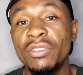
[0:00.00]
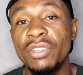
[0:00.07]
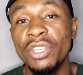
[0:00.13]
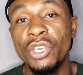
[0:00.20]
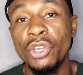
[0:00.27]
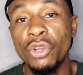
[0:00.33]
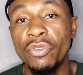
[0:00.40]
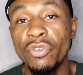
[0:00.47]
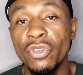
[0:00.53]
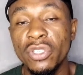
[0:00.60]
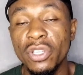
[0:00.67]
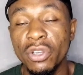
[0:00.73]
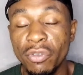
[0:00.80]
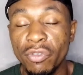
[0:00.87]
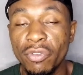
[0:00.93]
take care of
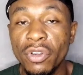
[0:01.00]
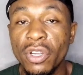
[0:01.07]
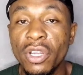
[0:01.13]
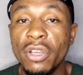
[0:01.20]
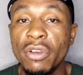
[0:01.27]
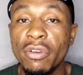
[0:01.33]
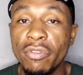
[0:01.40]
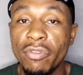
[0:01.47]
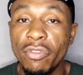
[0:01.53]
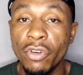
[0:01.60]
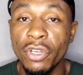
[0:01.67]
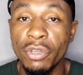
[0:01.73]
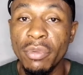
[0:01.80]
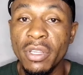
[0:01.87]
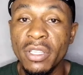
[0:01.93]
yourself.
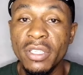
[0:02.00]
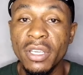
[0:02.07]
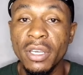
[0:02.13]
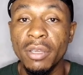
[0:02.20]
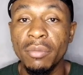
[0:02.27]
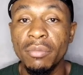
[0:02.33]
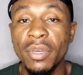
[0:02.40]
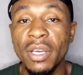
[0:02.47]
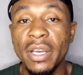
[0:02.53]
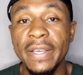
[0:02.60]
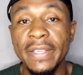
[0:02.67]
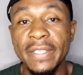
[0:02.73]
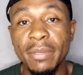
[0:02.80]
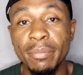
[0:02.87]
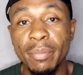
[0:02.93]
For the meantime,
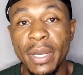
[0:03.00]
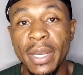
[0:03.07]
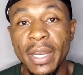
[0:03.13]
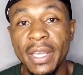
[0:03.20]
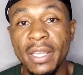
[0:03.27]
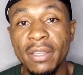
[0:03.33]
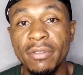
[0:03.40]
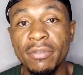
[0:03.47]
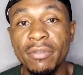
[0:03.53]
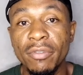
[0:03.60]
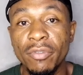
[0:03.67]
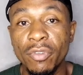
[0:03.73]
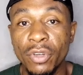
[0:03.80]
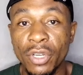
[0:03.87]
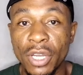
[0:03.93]
I say bye
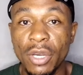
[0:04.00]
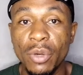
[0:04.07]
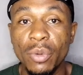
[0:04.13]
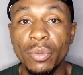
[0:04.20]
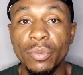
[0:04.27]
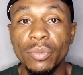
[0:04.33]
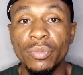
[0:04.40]
for now.